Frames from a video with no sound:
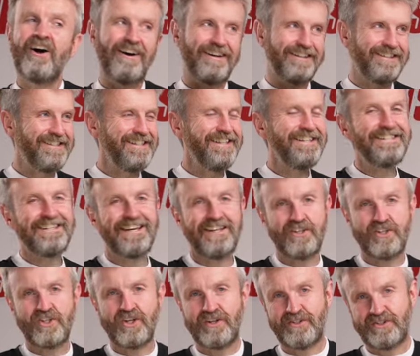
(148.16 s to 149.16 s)
I did get
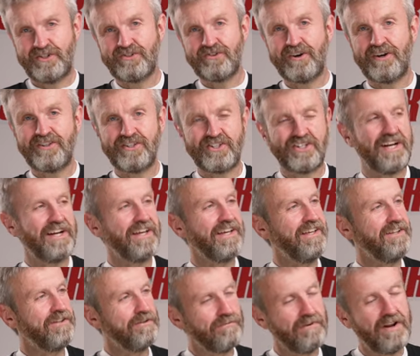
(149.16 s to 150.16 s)
the chance to try this
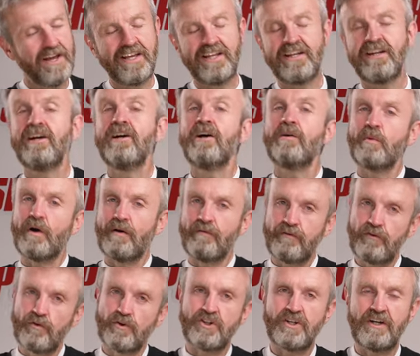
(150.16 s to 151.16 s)
jacket in the rain, but
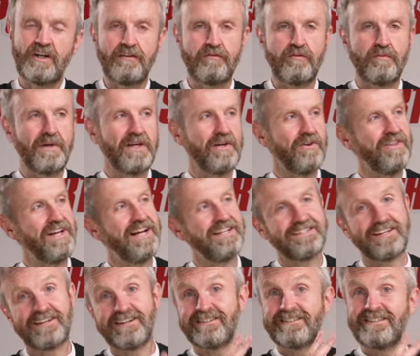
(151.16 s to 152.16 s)
unfortunately for me on that
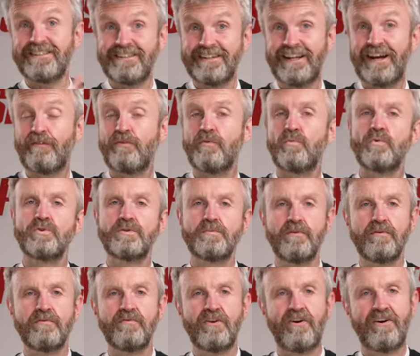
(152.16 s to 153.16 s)
day, I didn't have the
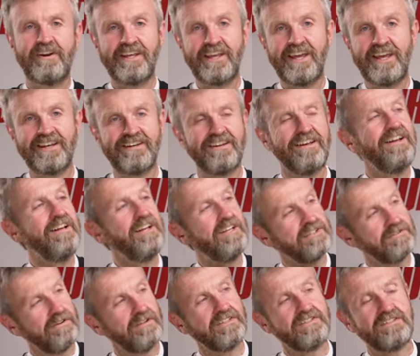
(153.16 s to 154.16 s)
waterproof lining in.
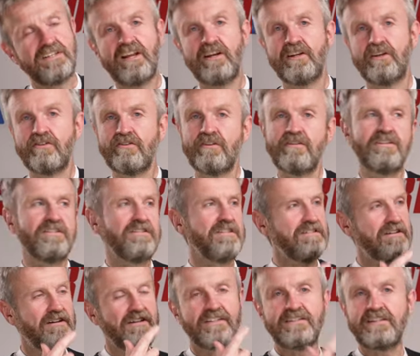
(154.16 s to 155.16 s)
So I can tell you that this
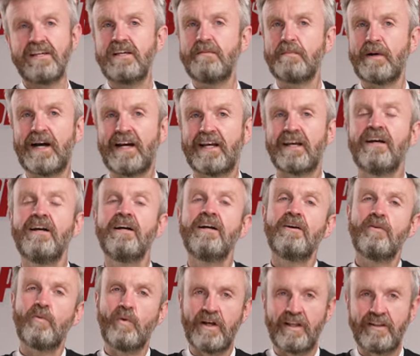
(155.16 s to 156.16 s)
is like a tea bag
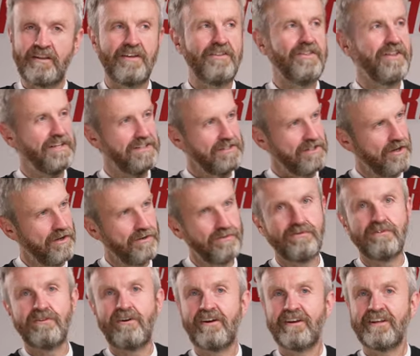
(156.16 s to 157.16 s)
when there's no
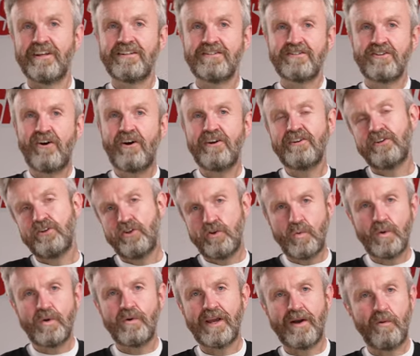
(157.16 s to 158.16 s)
lining inside and you
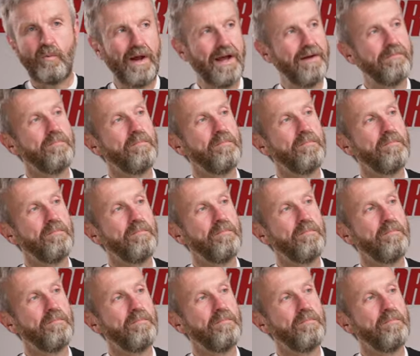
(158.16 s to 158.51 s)
will get wet.